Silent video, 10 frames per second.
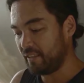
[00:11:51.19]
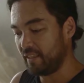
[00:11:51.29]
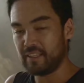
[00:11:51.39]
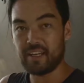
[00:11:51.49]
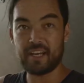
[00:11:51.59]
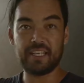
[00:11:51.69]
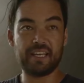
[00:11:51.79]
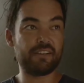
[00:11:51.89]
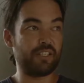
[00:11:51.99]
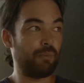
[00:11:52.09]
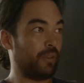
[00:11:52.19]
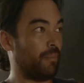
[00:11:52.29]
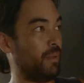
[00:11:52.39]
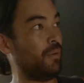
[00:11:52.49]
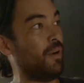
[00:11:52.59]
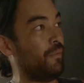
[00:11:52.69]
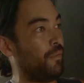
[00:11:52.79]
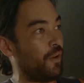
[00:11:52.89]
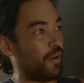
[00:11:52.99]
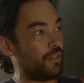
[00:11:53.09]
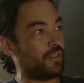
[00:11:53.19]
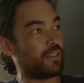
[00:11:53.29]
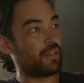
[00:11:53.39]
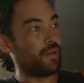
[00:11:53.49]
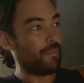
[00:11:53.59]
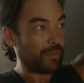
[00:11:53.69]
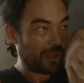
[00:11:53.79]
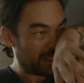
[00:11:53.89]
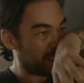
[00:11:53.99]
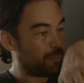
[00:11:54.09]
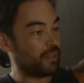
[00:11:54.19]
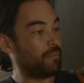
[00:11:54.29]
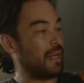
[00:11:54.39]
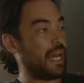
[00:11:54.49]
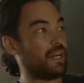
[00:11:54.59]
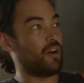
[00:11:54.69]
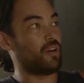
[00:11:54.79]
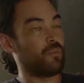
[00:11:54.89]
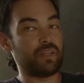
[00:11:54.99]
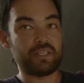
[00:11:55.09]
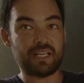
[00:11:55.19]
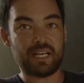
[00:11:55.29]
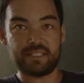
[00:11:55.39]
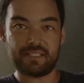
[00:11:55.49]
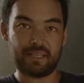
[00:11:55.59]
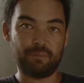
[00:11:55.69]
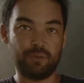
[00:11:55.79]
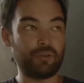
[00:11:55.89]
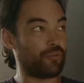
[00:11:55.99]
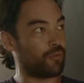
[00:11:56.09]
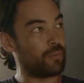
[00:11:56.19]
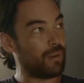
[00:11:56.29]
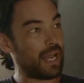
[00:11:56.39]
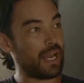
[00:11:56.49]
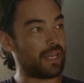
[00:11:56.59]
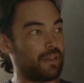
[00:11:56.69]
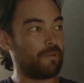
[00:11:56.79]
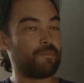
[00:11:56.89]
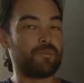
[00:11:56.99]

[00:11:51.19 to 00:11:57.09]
And I think the idea is you put the blue on first, then you put the black on, and when you start to see blue through the black,